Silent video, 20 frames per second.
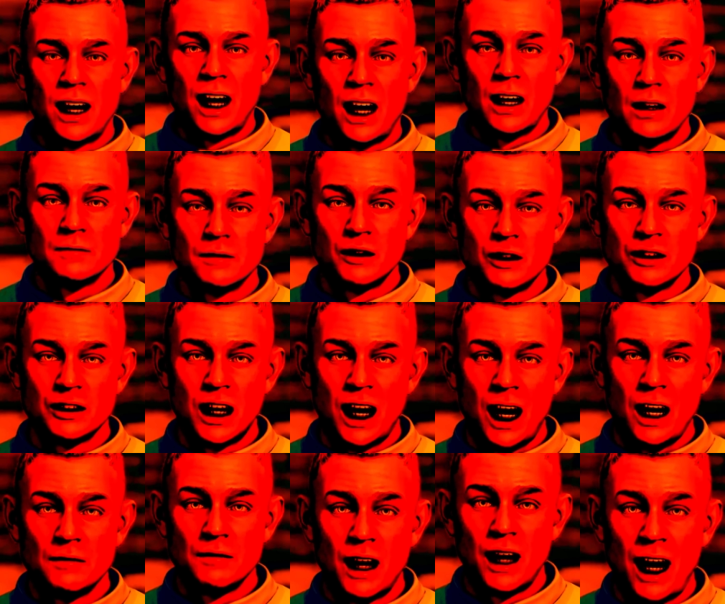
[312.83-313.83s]
I've
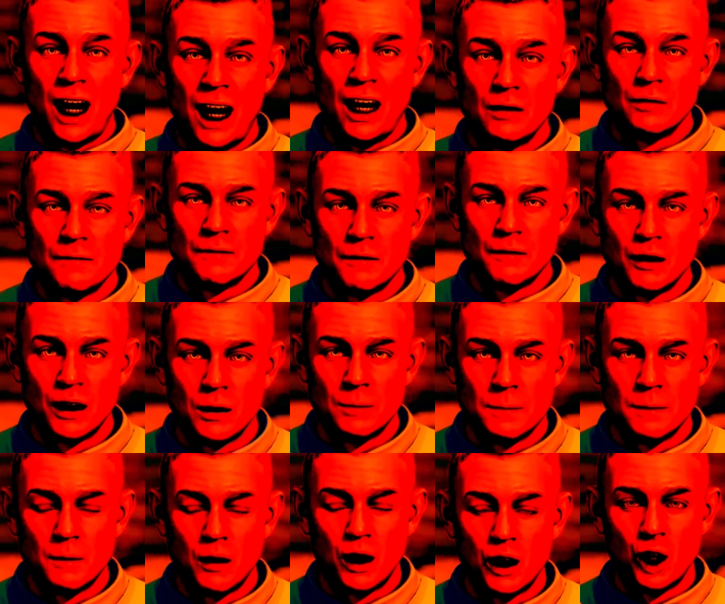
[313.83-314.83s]
got to have
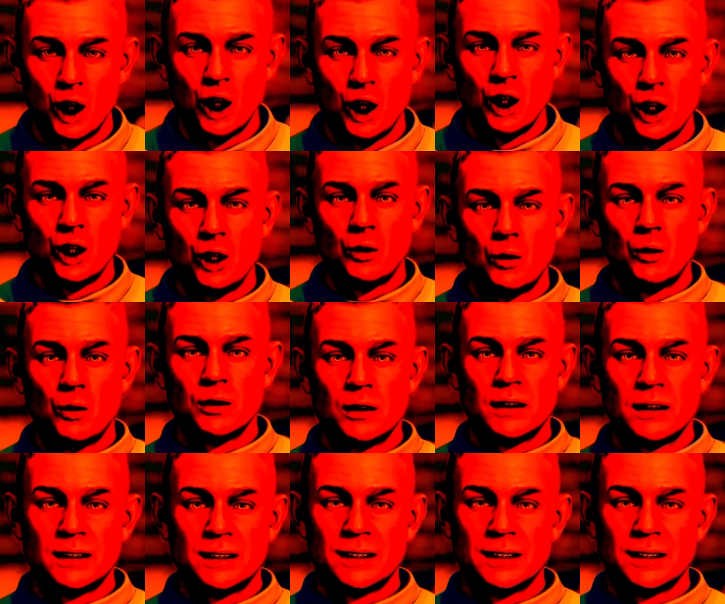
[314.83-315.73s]
every molecule.